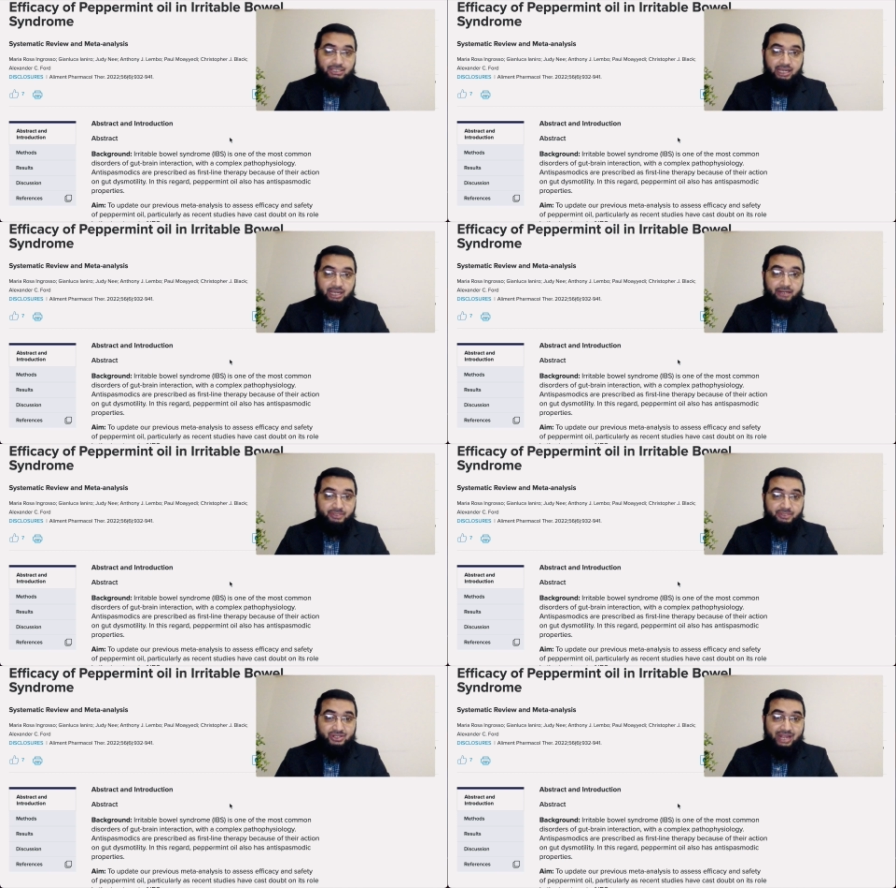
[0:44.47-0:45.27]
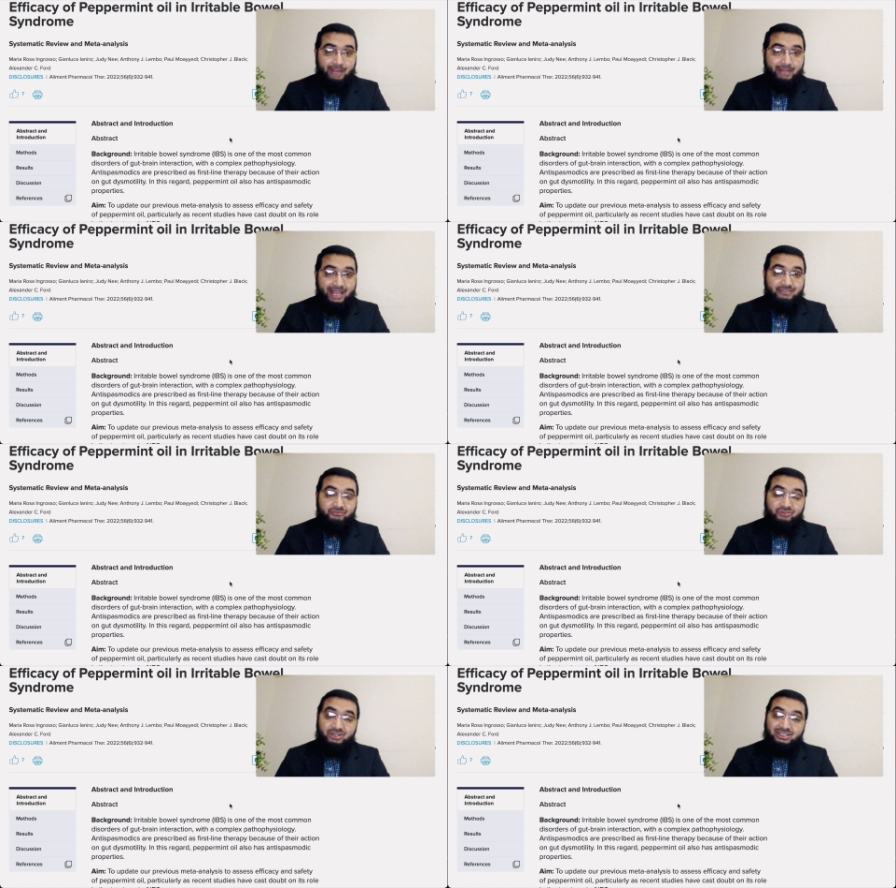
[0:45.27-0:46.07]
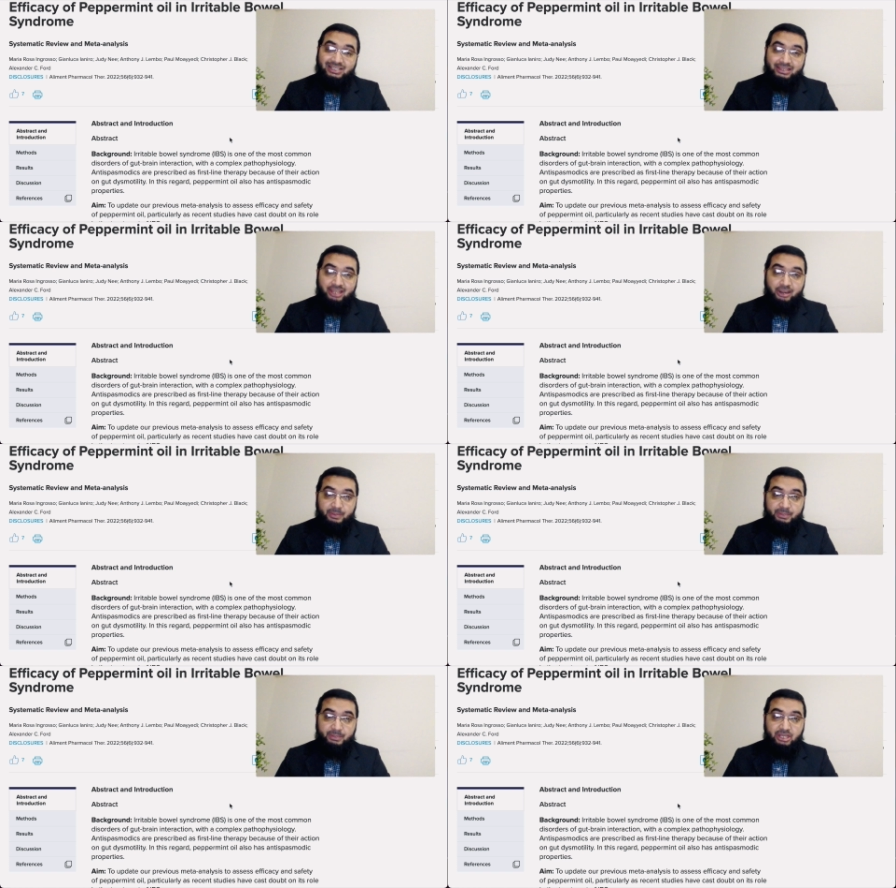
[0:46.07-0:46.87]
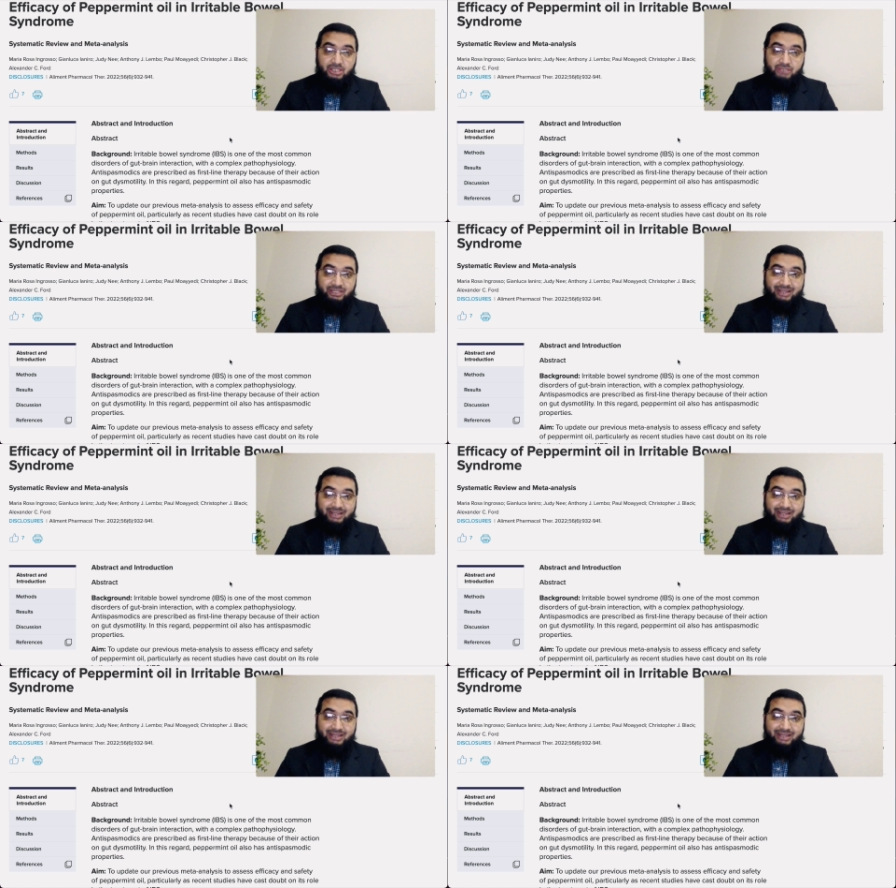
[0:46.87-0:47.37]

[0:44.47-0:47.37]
are prescribed as a first line therapy because of their